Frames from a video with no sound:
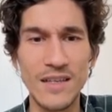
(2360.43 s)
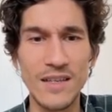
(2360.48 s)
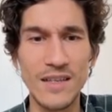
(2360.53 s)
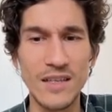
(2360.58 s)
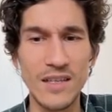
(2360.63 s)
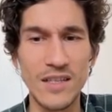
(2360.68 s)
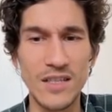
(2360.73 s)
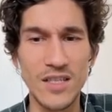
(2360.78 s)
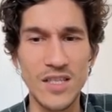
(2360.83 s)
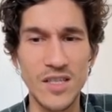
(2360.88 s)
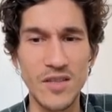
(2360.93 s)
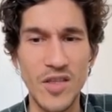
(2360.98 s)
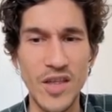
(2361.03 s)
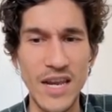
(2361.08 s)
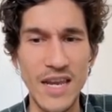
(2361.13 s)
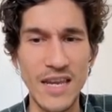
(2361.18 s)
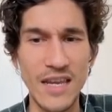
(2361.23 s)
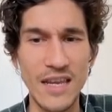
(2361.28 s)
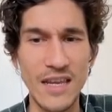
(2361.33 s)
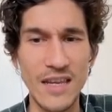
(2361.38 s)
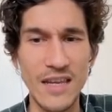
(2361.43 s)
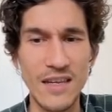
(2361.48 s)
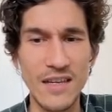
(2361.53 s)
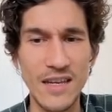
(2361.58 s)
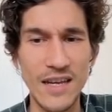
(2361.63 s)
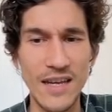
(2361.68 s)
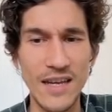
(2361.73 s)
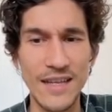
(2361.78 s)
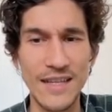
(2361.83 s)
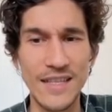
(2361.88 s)
it's 3.
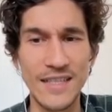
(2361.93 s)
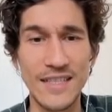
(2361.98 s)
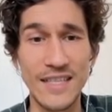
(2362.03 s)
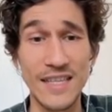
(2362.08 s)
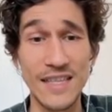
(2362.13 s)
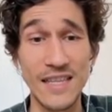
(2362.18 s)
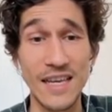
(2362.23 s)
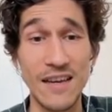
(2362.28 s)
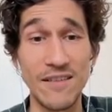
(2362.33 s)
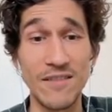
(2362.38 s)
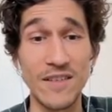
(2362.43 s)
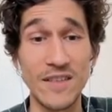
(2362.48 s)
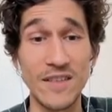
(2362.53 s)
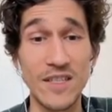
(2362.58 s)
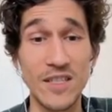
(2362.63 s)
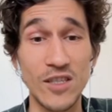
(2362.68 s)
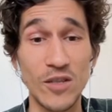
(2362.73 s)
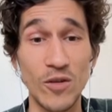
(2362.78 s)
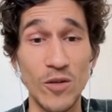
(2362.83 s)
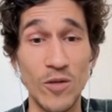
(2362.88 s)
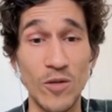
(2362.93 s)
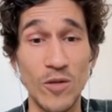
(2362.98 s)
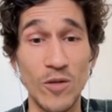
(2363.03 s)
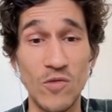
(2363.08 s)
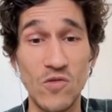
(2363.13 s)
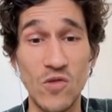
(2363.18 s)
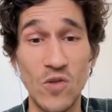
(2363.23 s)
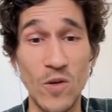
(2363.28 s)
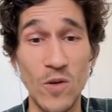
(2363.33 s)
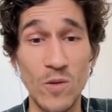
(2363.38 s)
And it's 11, so
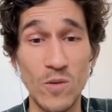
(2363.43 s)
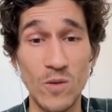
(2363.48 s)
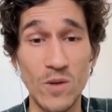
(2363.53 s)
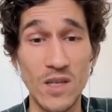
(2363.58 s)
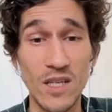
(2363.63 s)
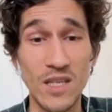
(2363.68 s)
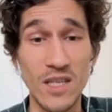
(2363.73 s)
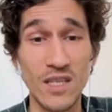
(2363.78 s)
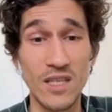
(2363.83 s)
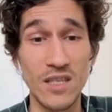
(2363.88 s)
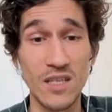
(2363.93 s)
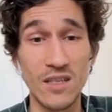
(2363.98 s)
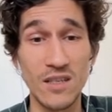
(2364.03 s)
road is